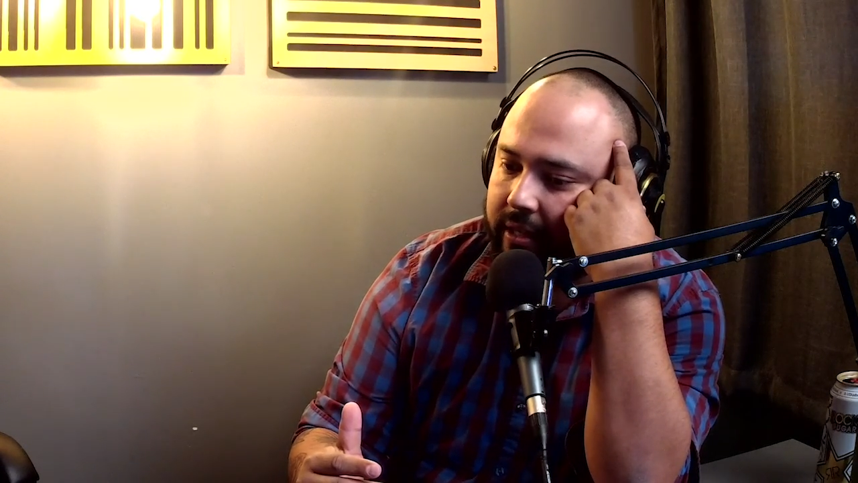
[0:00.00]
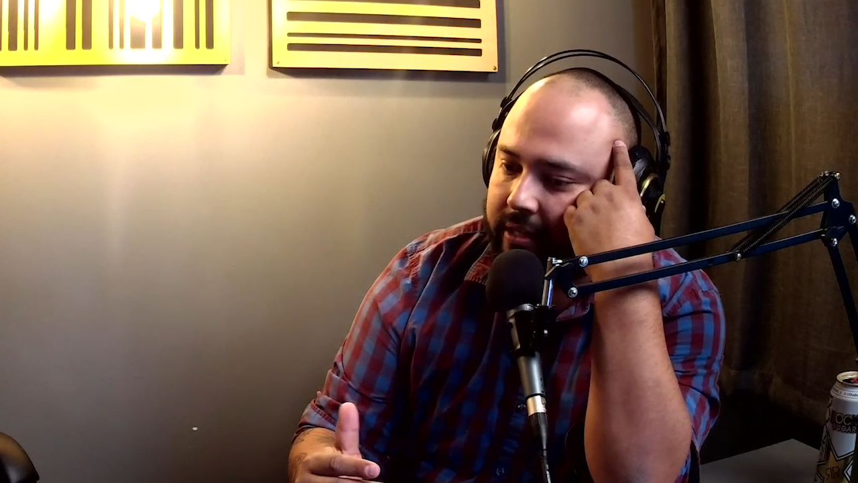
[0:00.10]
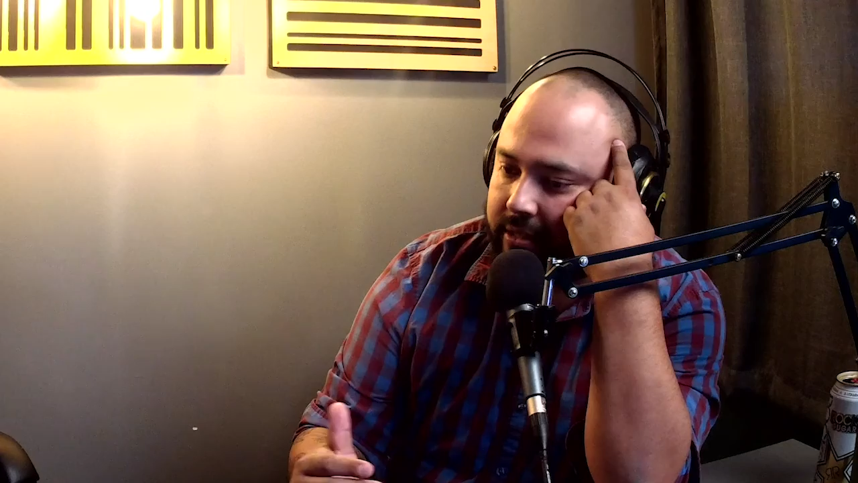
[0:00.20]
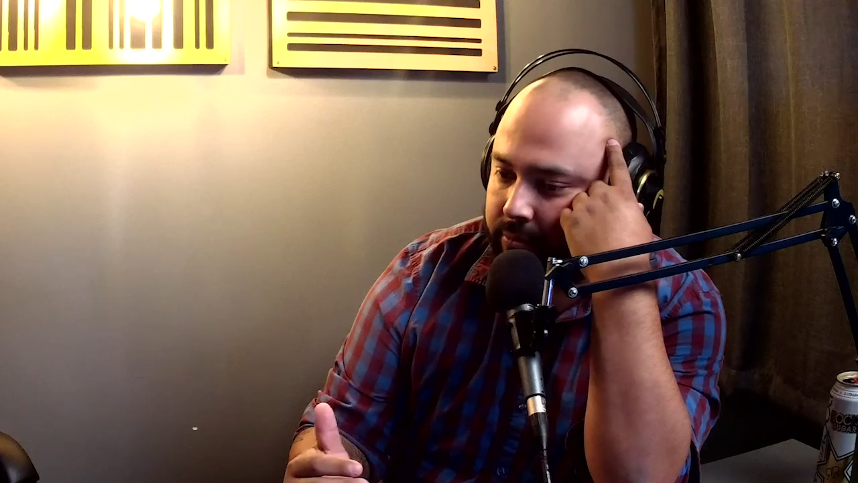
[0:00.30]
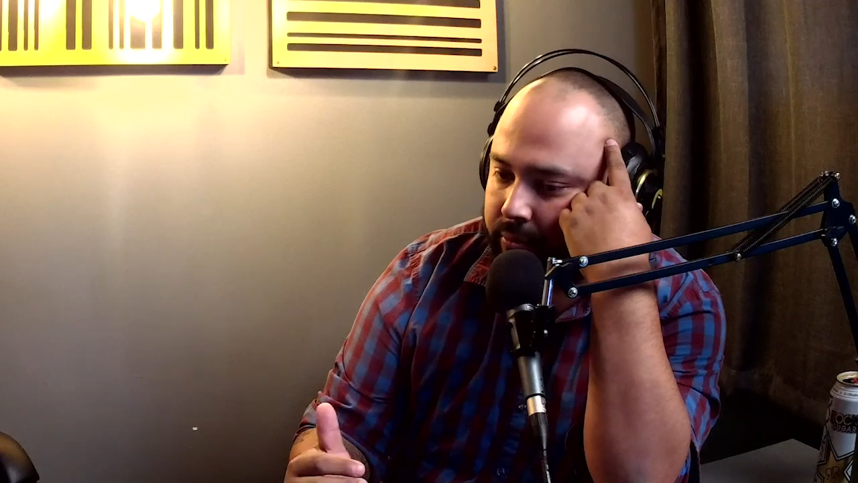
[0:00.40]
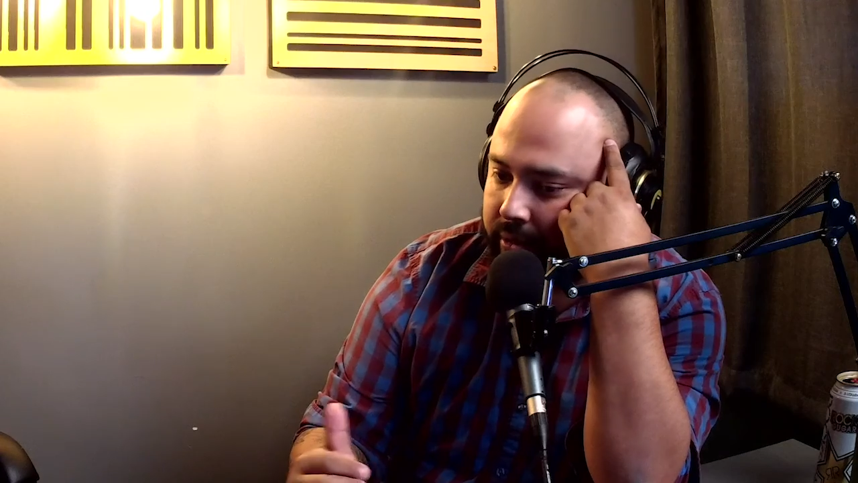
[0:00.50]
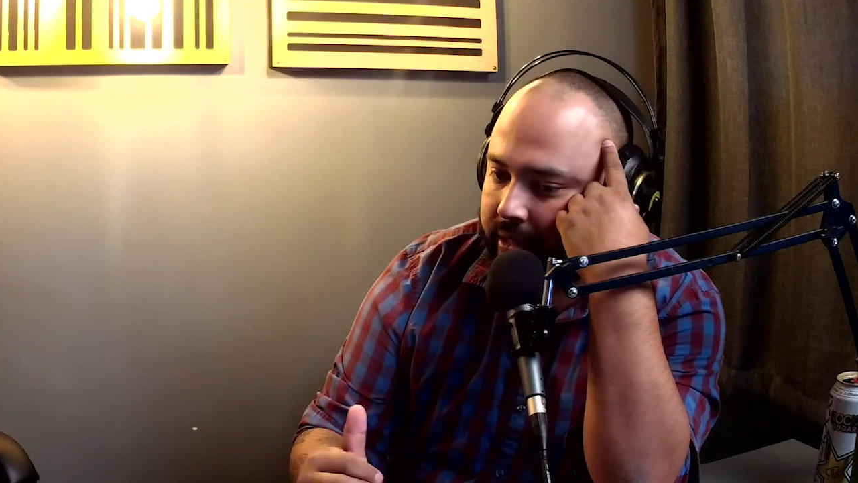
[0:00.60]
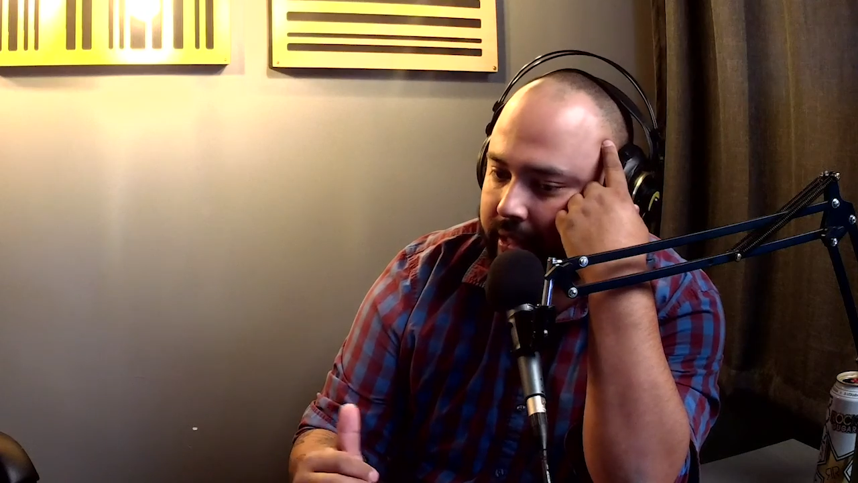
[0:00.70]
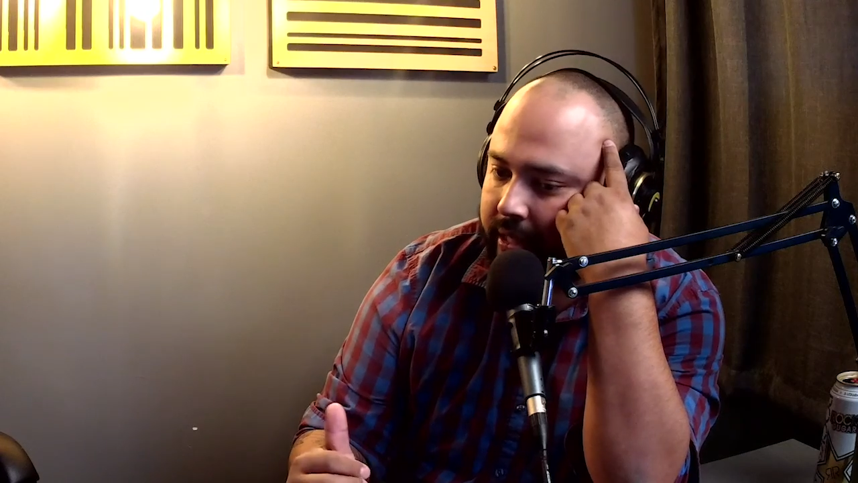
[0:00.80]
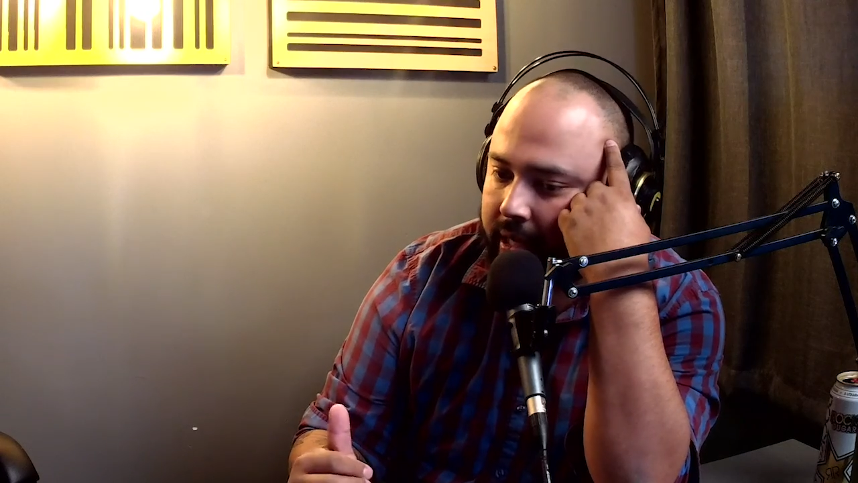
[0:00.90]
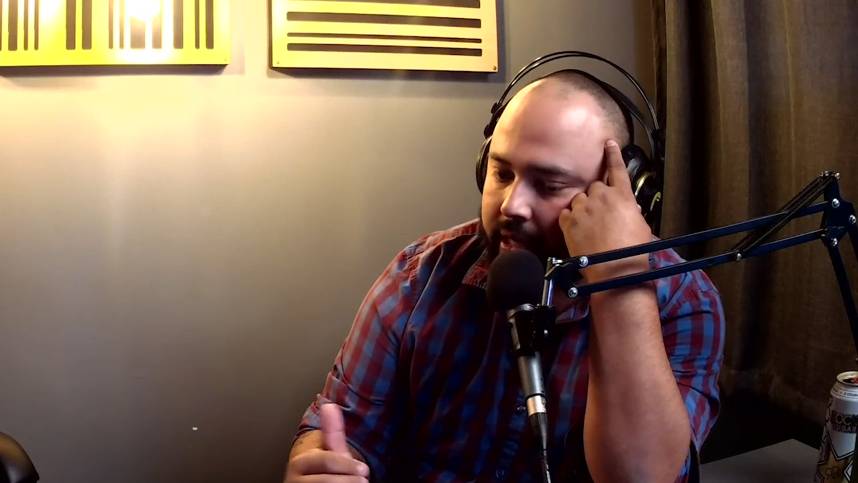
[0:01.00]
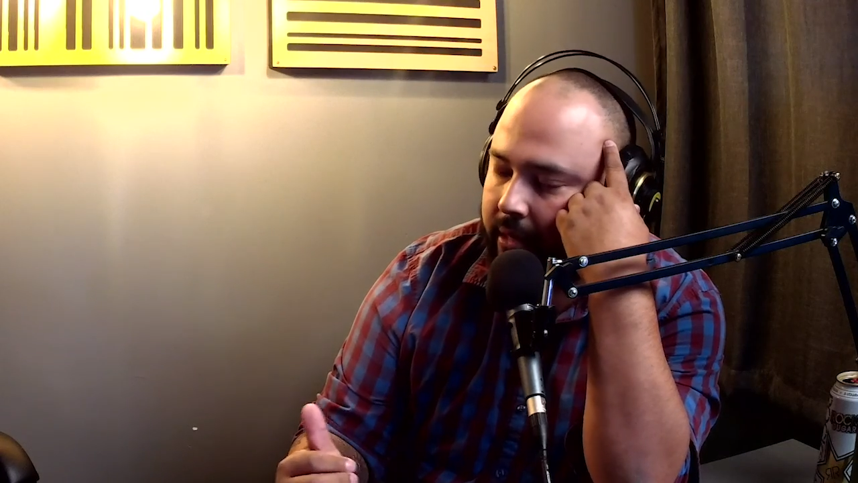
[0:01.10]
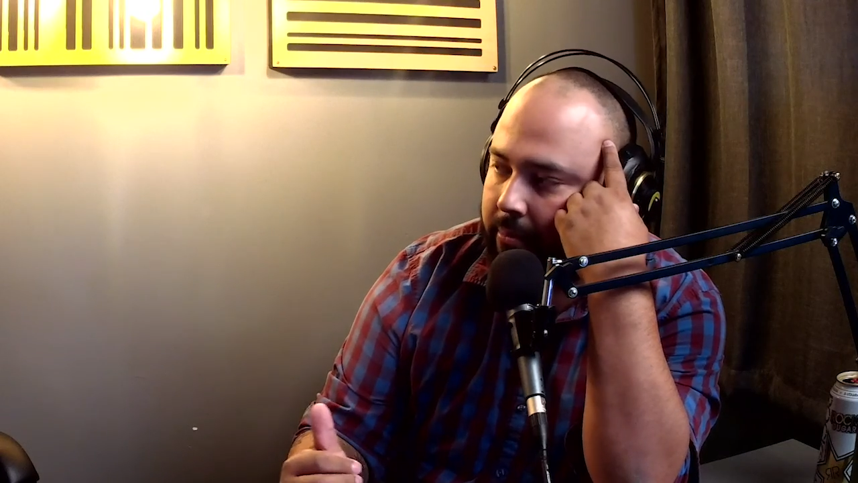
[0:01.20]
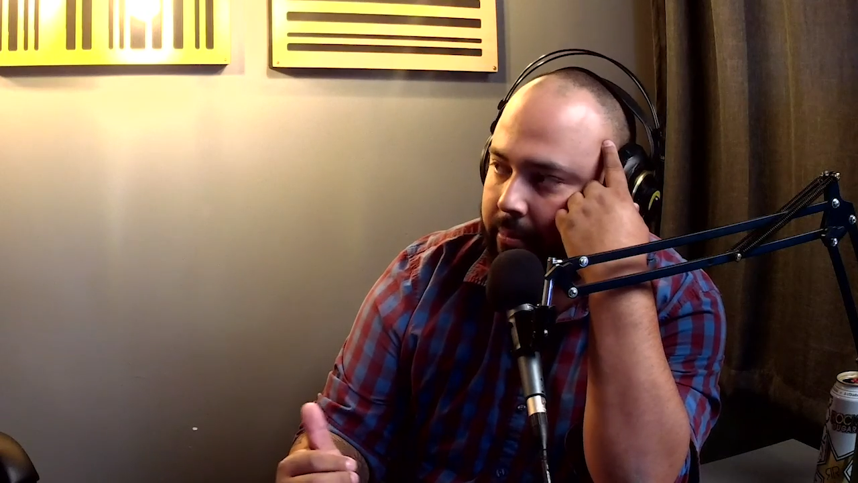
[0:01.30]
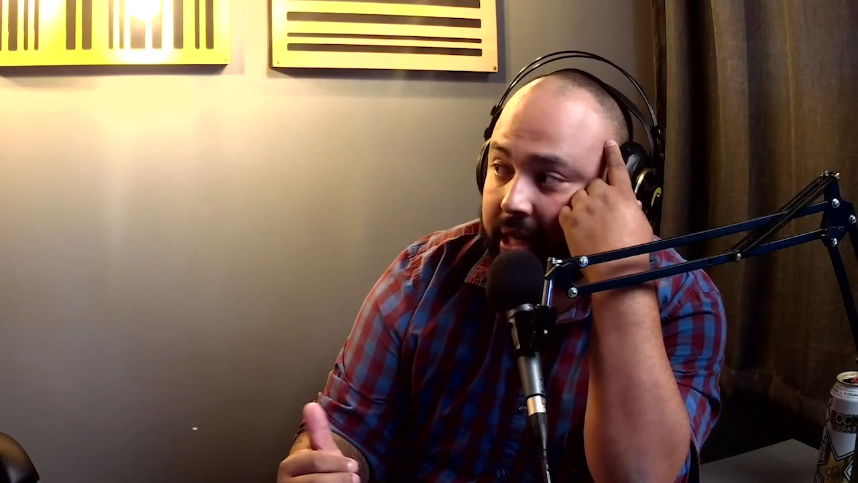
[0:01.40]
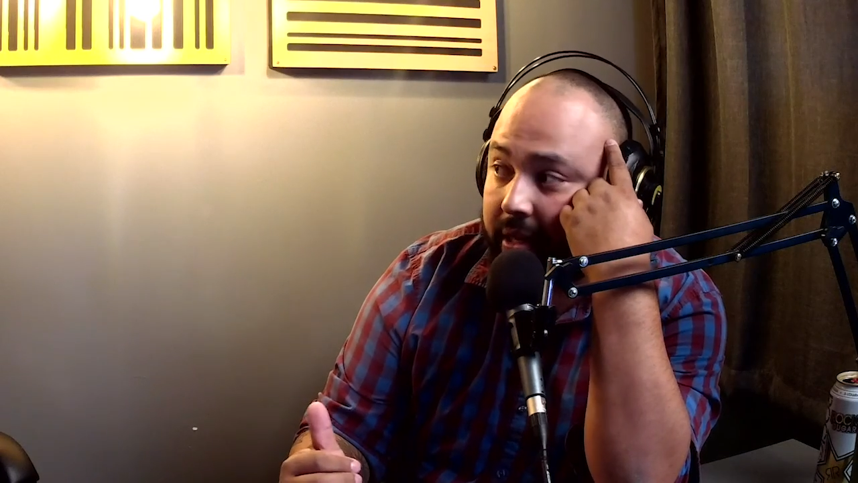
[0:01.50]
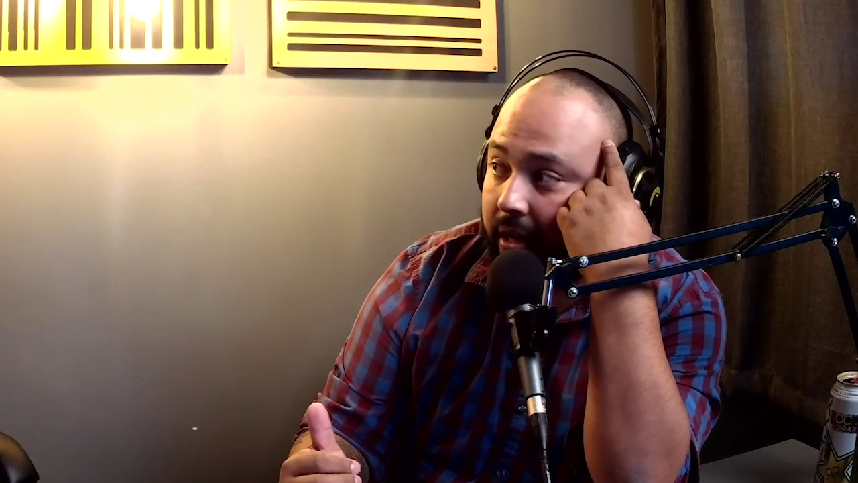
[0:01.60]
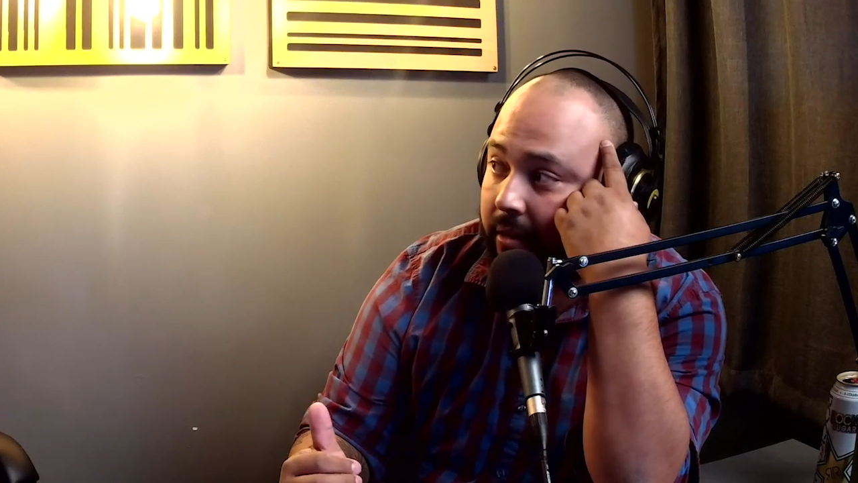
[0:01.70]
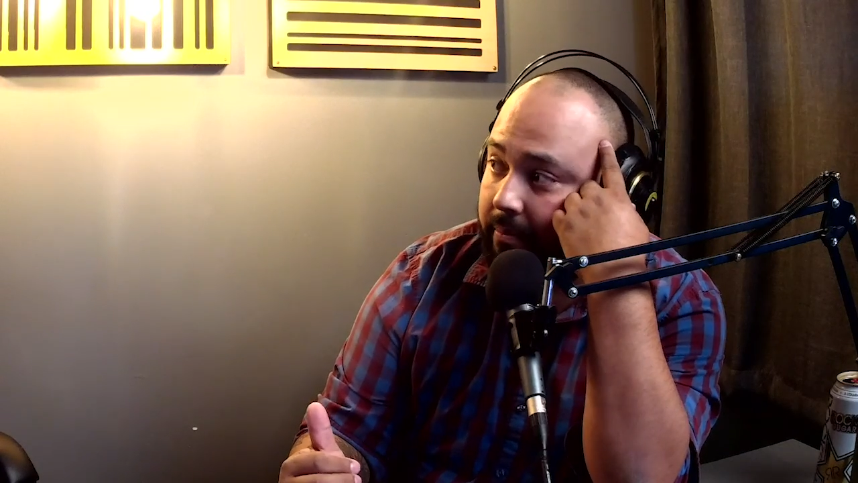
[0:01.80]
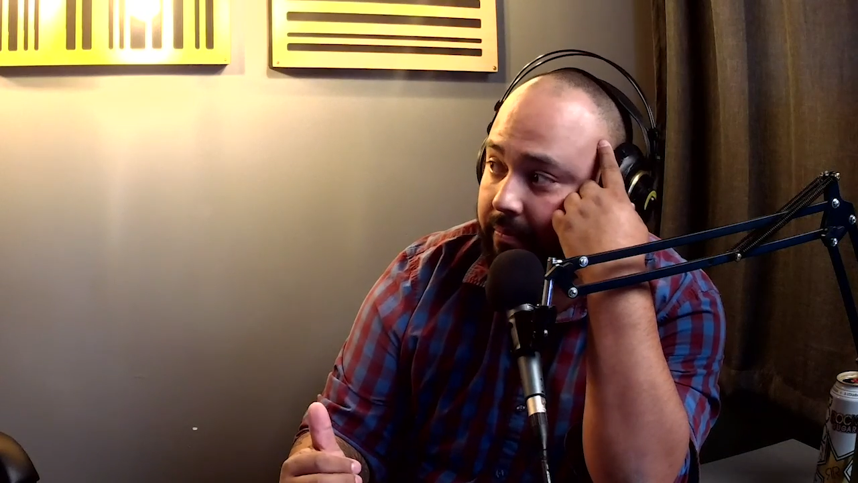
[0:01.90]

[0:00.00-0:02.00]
is really getting beat up.